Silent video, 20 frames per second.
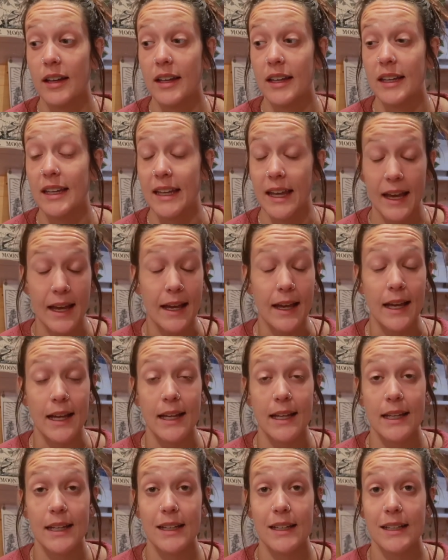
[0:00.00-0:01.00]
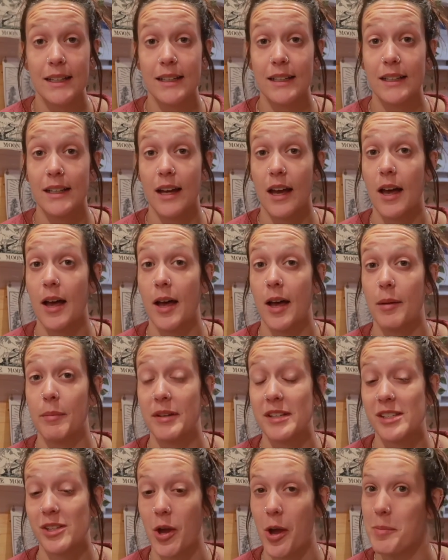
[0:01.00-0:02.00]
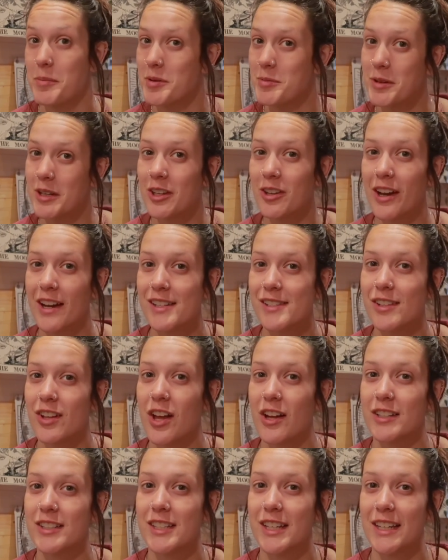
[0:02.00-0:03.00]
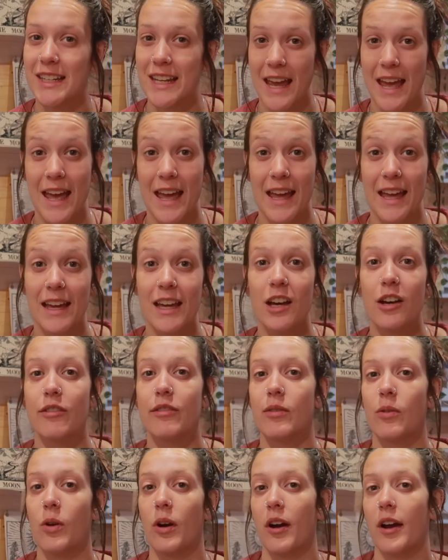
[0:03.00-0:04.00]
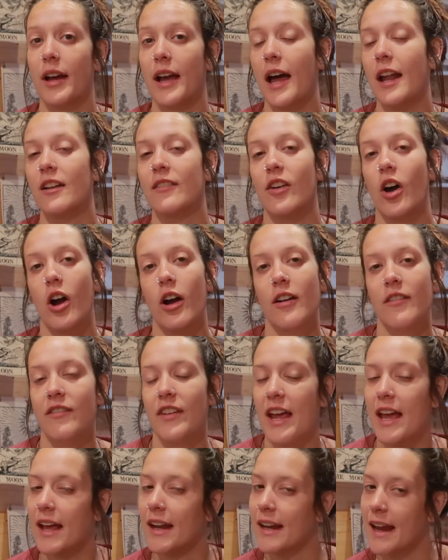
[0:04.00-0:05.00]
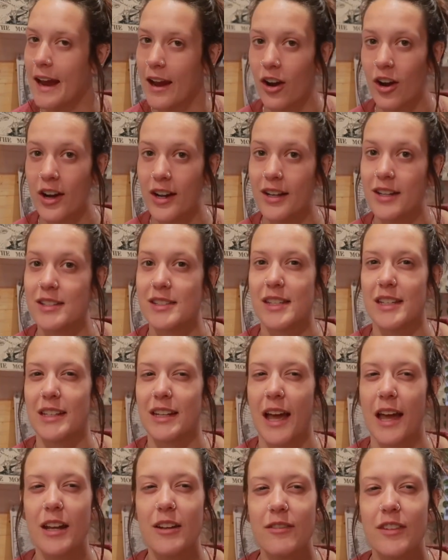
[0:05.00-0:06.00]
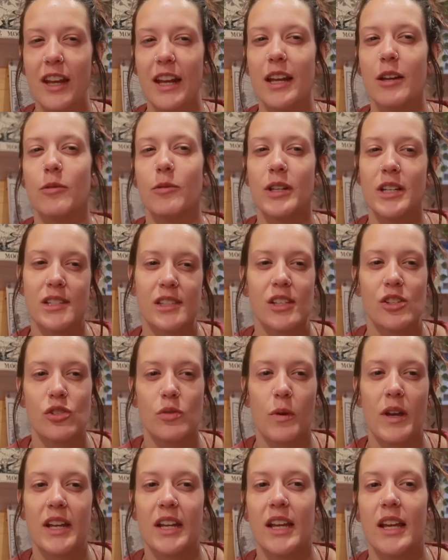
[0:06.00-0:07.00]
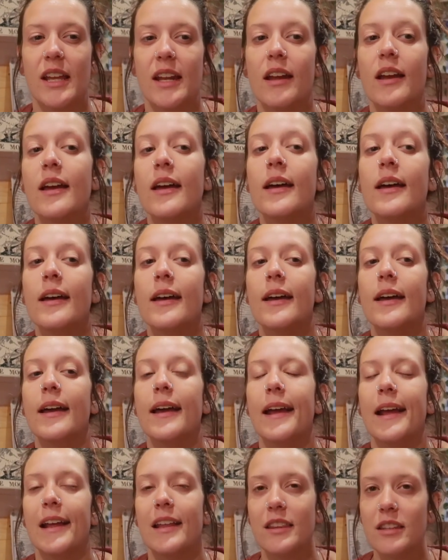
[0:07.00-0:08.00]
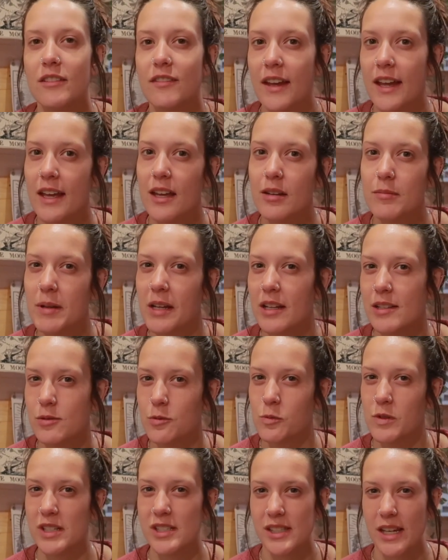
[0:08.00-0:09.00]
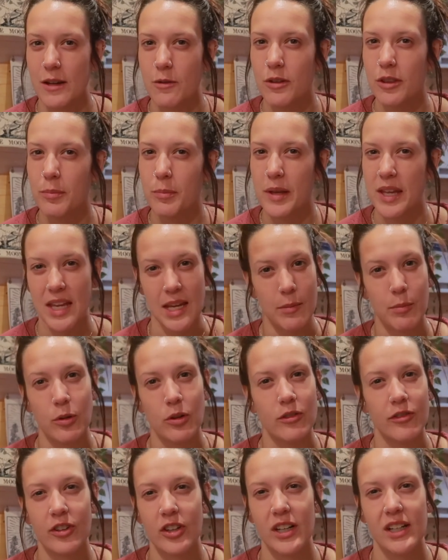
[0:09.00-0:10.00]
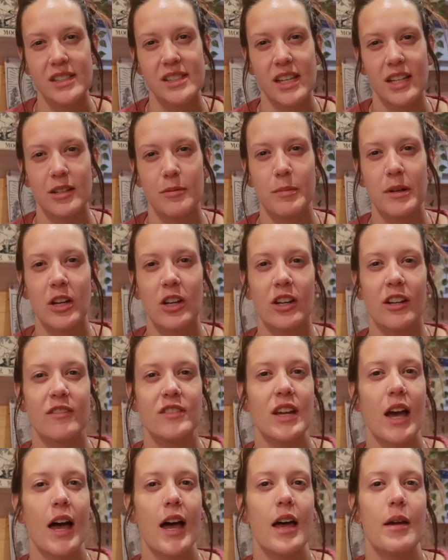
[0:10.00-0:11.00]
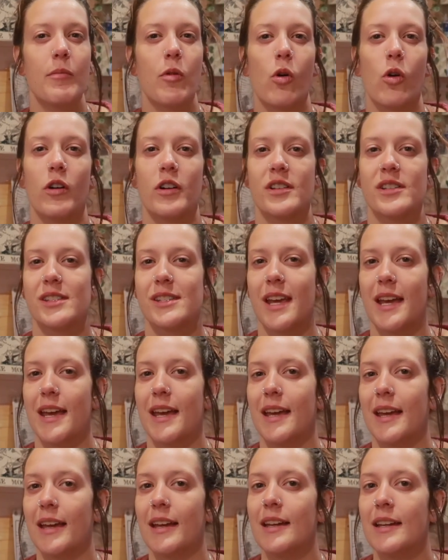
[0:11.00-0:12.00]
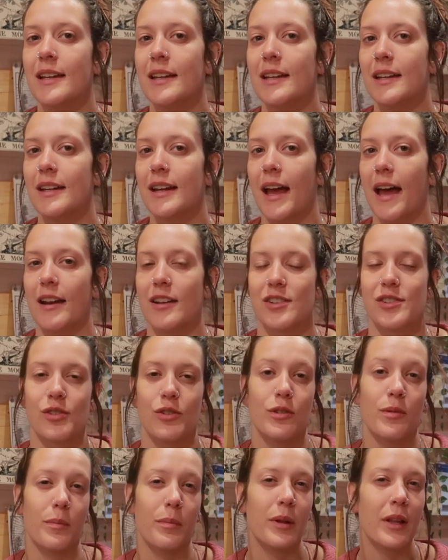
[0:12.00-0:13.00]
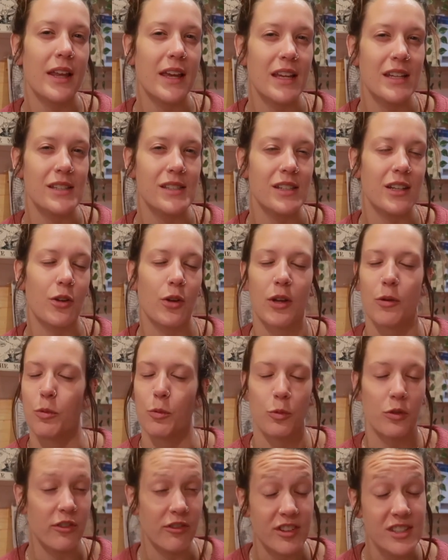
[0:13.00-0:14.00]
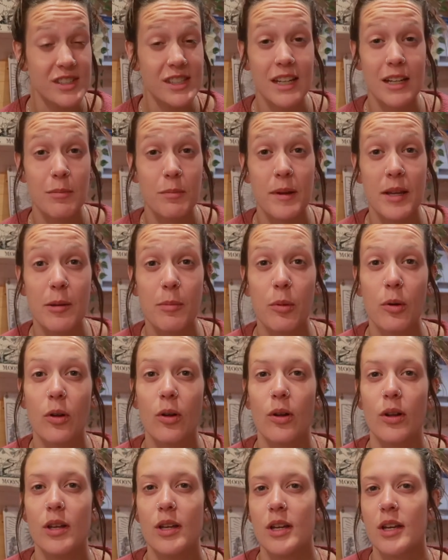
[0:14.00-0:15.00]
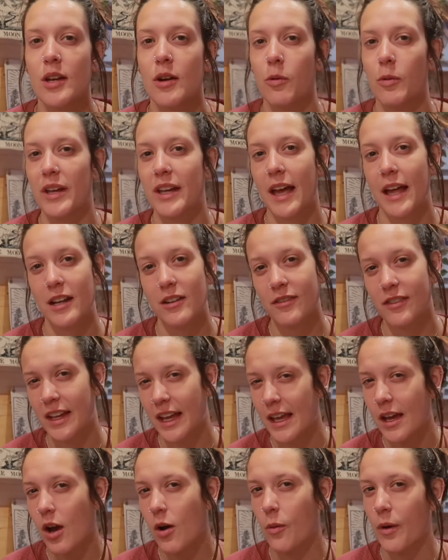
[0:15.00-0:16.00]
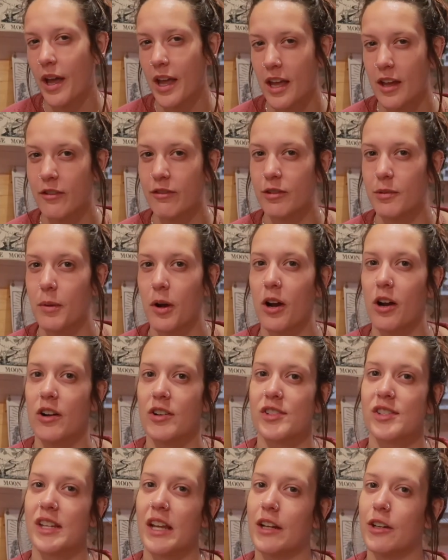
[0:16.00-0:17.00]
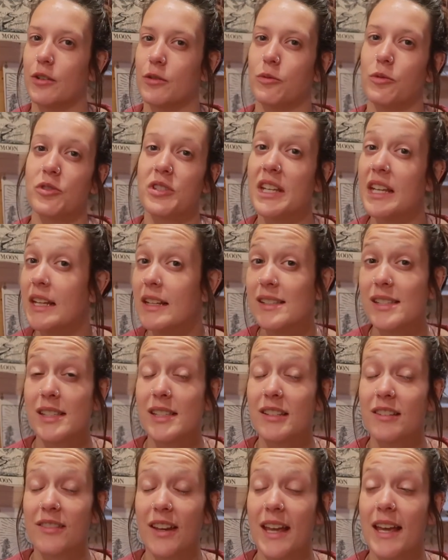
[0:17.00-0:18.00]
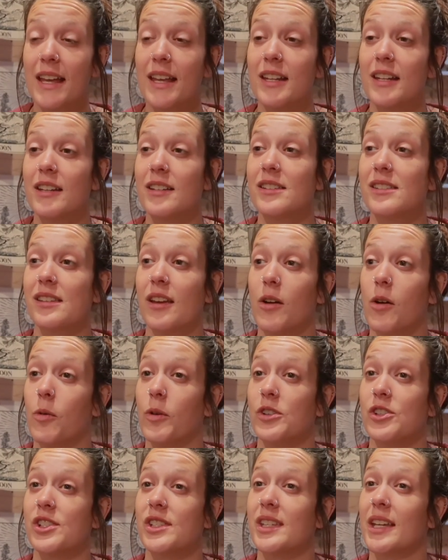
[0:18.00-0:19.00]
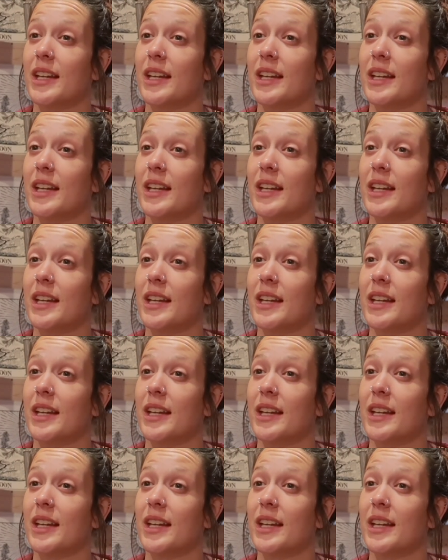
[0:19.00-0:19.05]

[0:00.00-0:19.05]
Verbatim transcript: Yeah. Um, so I'm gonna bring you guys along today for kind of our van errands and kind of getting resituated in the van, because when we stay with people for an extended period of time or stay at a certain place, you know, like when we're visiting people, we kind of get away from our standard routines in the van, so we're just